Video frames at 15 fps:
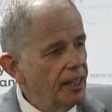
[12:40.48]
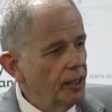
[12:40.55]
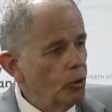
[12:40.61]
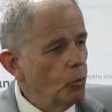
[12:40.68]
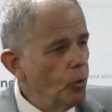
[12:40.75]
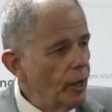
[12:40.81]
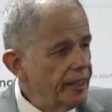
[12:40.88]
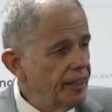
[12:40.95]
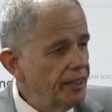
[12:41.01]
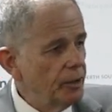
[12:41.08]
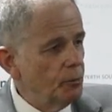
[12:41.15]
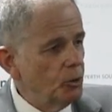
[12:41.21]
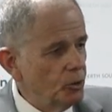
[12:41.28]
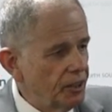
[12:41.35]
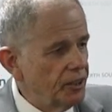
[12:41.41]
whacking
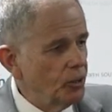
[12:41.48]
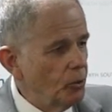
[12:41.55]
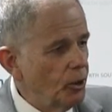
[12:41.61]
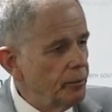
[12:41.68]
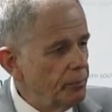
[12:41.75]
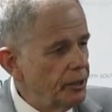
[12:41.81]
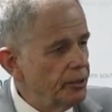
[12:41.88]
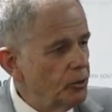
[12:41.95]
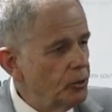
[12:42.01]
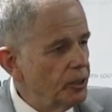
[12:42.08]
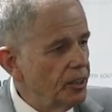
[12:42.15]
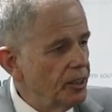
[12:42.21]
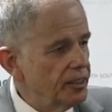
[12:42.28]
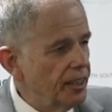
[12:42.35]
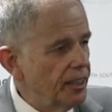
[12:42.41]
them all in the one big
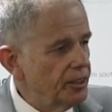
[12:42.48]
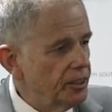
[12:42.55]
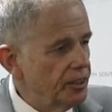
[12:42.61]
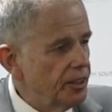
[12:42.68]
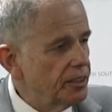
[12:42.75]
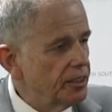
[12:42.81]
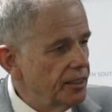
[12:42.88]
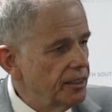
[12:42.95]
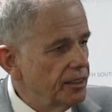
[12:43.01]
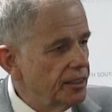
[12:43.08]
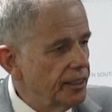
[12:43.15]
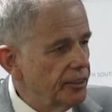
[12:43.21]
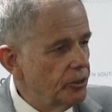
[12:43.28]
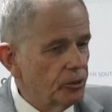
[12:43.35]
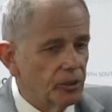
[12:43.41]
organisation, the extended
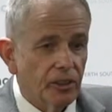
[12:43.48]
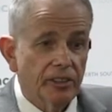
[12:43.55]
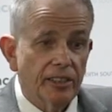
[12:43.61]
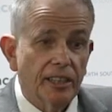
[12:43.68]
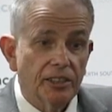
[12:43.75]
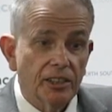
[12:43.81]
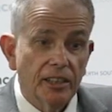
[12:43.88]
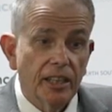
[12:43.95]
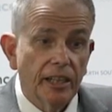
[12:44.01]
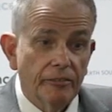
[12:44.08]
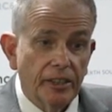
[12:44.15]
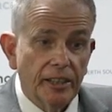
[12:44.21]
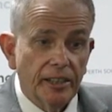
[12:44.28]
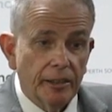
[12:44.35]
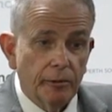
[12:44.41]
care organisation, and
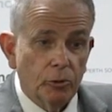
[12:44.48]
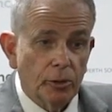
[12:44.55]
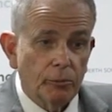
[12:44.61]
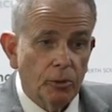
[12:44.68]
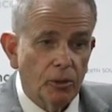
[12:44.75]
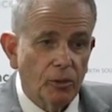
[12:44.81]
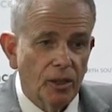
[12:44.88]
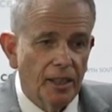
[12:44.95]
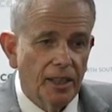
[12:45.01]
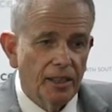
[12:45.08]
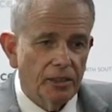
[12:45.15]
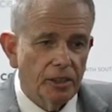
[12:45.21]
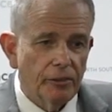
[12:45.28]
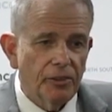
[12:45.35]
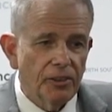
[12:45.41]
having a network model.
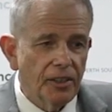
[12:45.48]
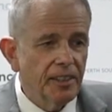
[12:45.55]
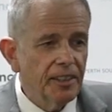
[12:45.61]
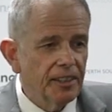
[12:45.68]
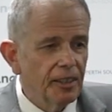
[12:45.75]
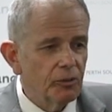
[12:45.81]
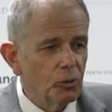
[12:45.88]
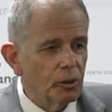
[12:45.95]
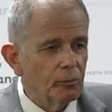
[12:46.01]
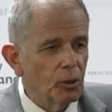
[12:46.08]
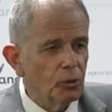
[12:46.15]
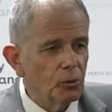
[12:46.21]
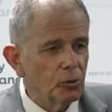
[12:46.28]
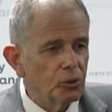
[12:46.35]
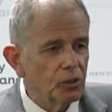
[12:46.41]
So if you think a network
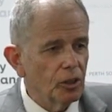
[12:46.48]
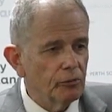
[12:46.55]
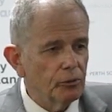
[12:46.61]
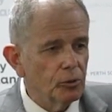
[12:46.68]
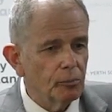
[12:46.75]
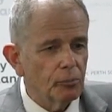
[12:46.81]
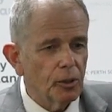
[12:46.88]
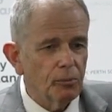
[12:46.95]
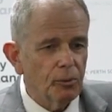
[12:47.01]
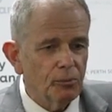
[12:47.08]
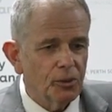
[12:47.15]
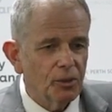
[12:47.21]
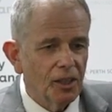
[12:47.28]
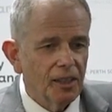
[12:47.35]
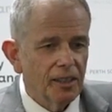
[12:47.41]
model will solve all the
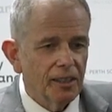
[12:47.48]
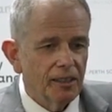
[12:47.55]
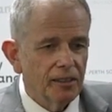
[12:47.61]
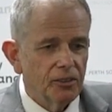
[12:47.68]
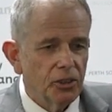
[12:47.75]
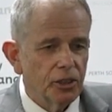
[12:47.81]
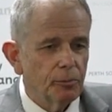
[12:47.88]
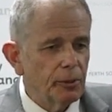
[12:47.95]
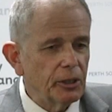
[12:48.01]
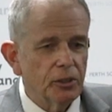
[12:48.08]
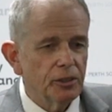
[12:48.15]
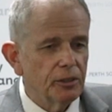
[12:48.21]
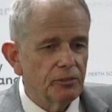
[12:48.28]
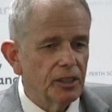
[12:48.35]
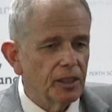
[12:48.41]
problems just
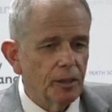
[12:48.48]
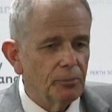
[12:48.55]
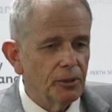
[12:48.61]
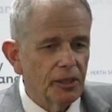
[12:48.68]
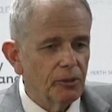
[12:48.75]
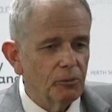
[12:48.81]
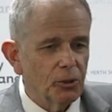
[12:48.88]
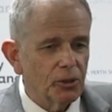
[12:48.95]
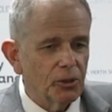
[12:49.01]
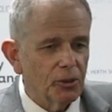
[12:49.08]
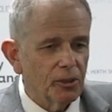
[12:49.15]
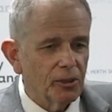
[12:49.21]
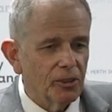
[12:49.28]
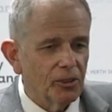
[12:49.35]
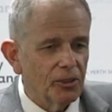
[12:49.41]
because you've set up a network
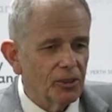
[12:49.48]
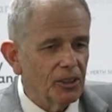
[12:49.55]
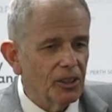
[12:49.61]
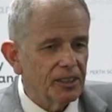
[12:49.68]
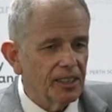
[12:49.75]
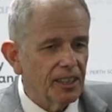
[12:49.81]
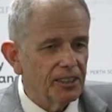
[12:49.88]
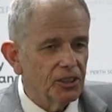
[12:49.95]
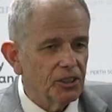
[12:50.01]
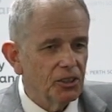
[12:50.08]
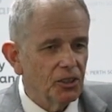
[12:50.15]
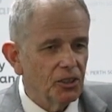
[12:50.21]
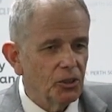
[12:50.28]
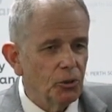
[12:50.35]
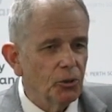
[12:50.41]

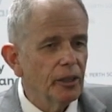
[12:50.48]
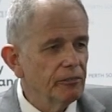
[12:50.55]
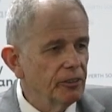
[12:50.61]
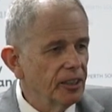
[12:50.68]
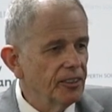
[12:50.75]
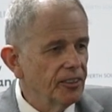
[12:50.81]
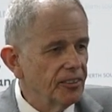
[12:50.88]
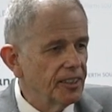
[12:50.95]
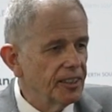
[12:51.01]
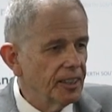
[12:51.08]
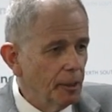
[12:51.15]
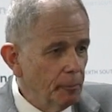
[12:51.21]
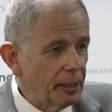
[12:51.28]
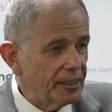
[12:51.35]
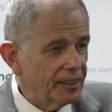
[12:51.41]
organisation, you have another thing
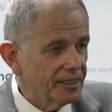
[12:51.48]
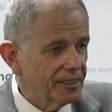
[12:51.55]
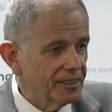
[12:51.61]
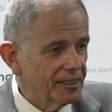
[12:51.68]
coming.